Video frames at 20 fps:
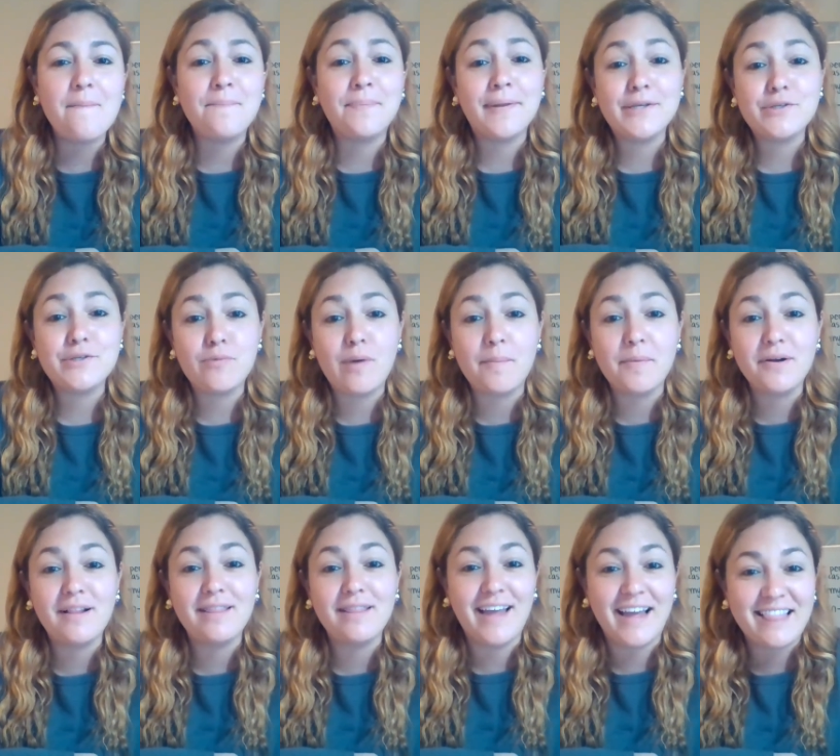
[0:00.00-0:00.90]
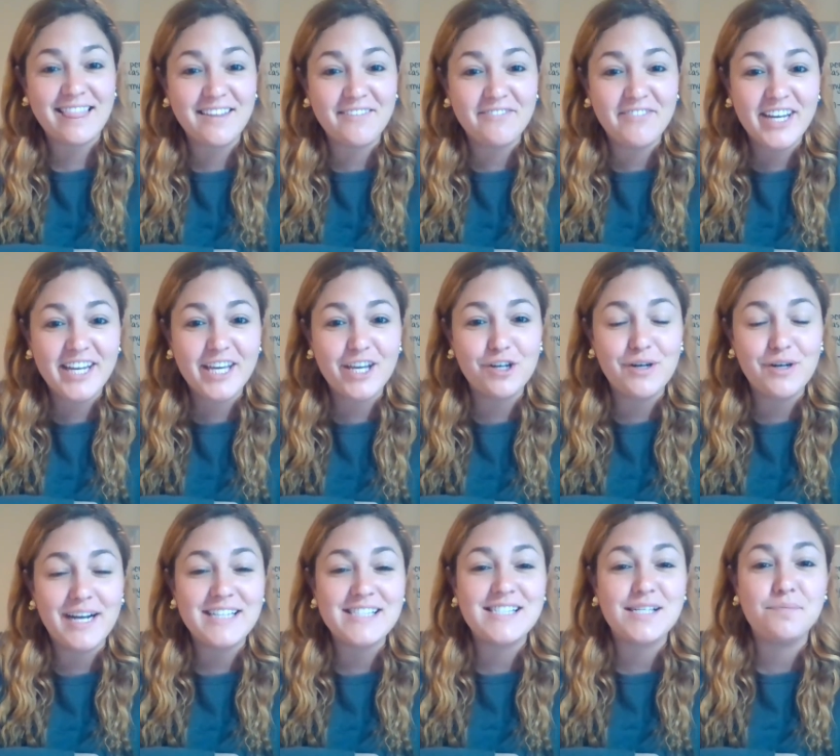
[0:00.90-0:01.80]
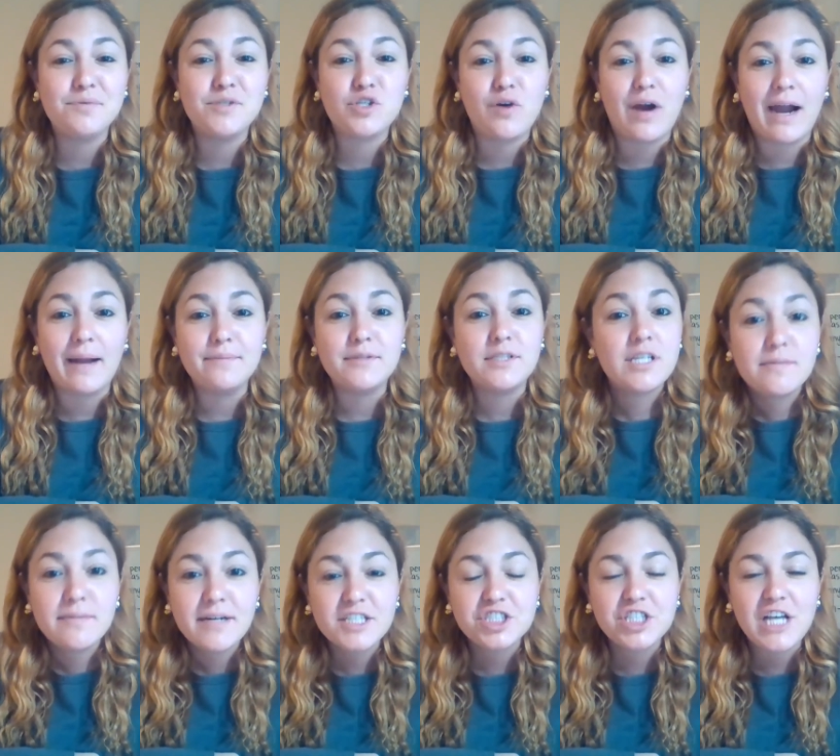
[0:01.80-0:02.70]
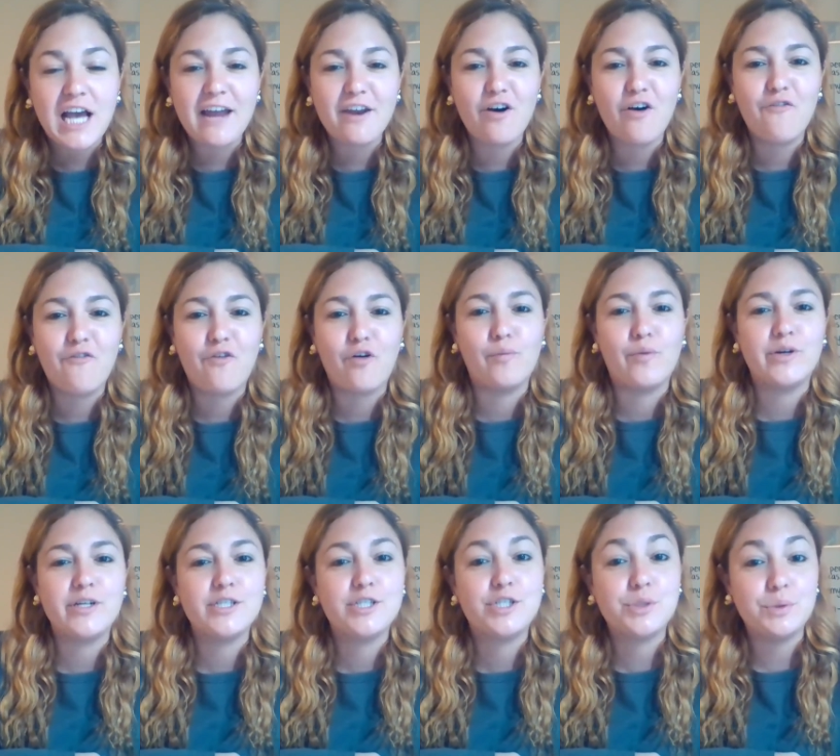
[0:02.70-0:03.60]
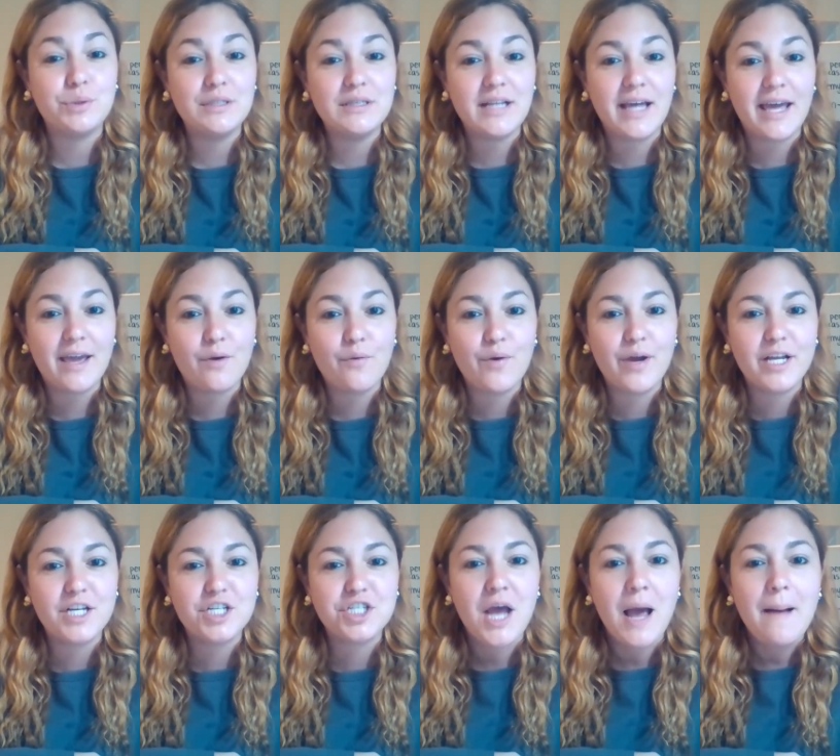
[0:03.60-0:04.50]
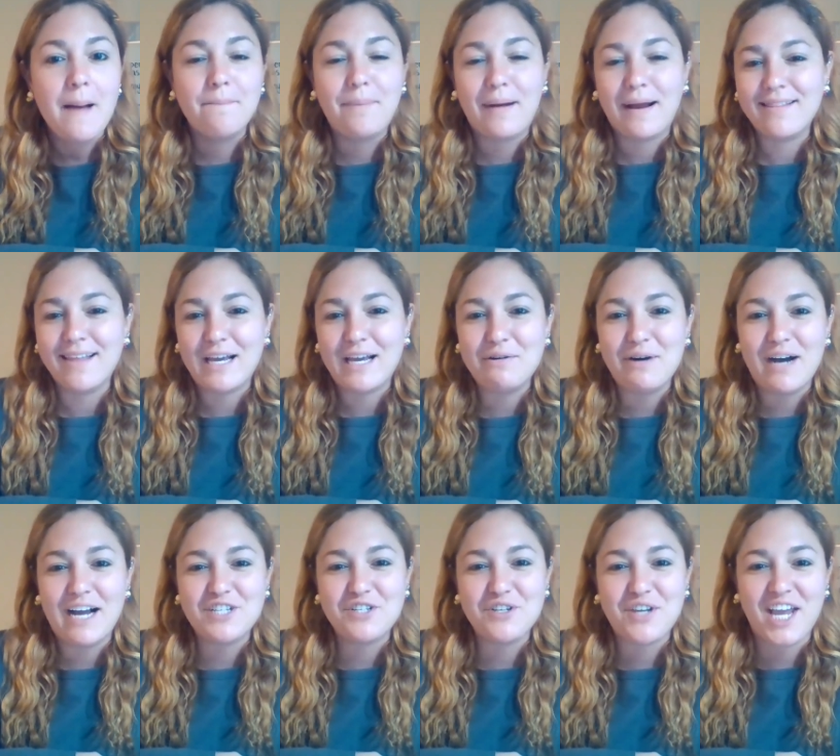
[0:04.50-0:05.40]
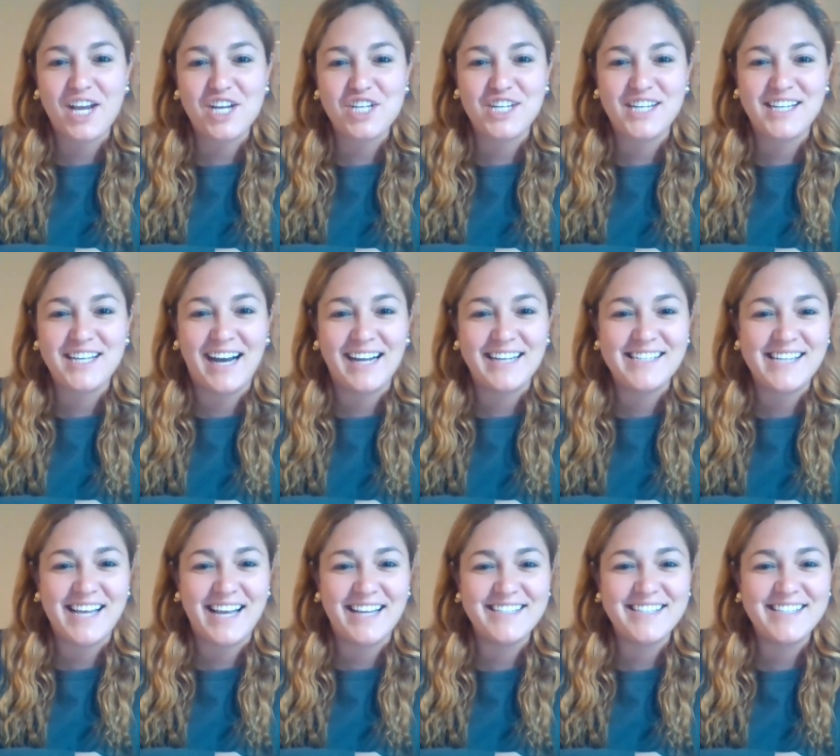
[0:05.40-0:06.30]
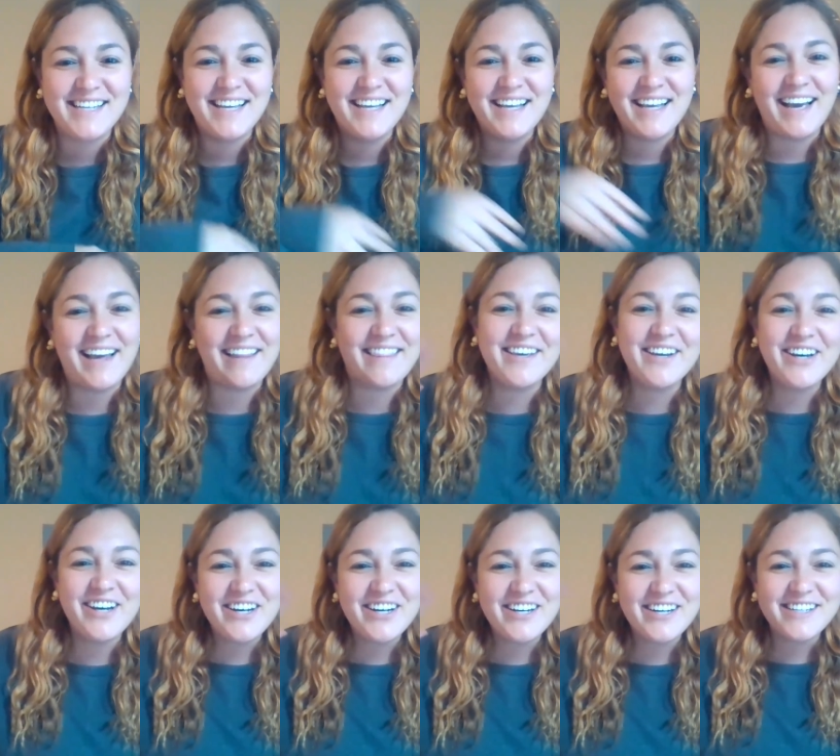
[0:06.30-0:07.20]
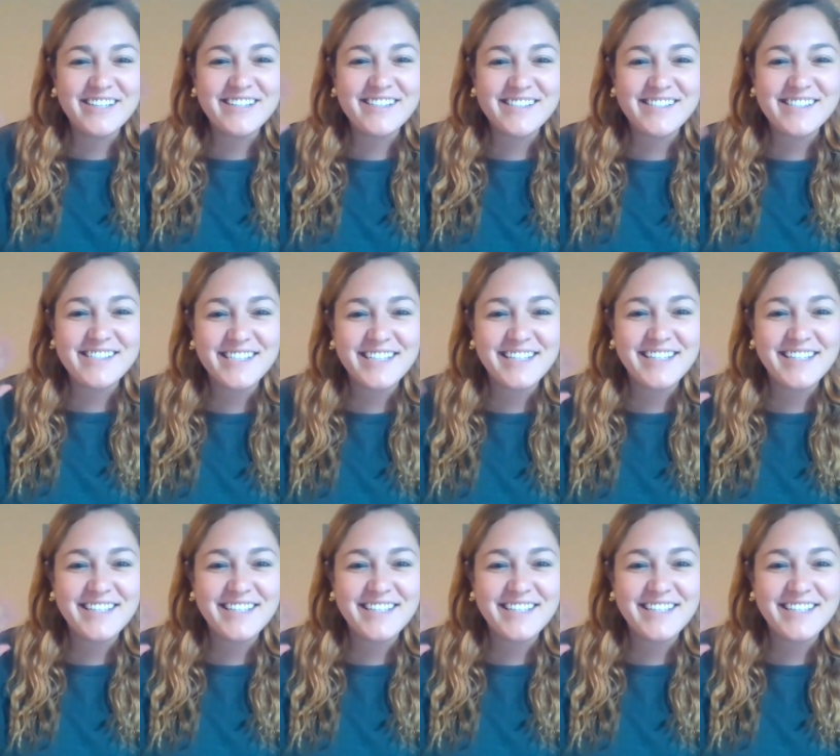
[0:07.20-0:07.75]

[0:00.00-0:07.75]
Please remember to like the video and subscribe to my channel for more dual language bilingual education content. Adios!